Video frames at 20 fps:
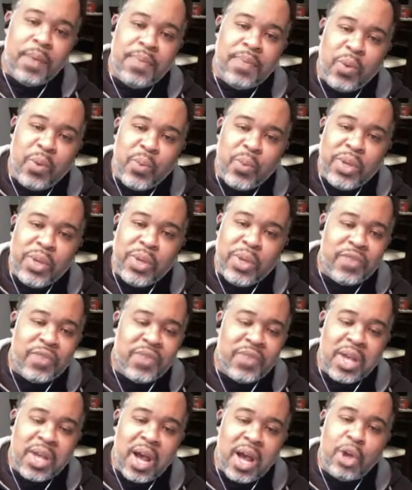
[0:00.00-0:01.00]
that we serve
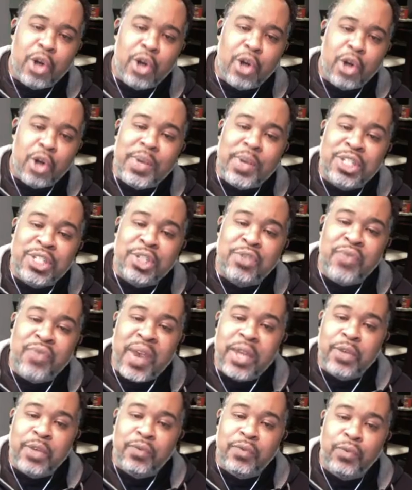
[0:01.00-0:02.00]
a God who is
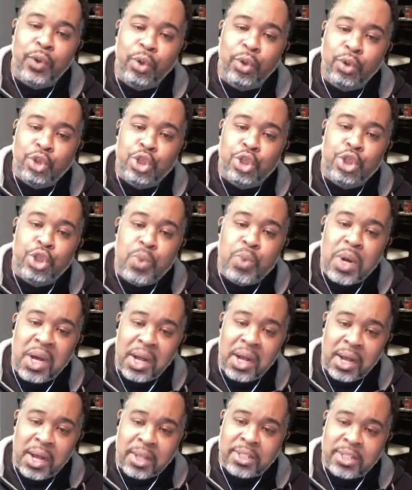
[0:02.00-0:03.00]
faithful to
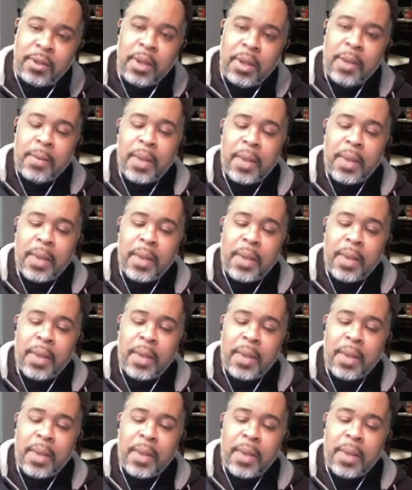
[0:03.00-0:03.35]
us.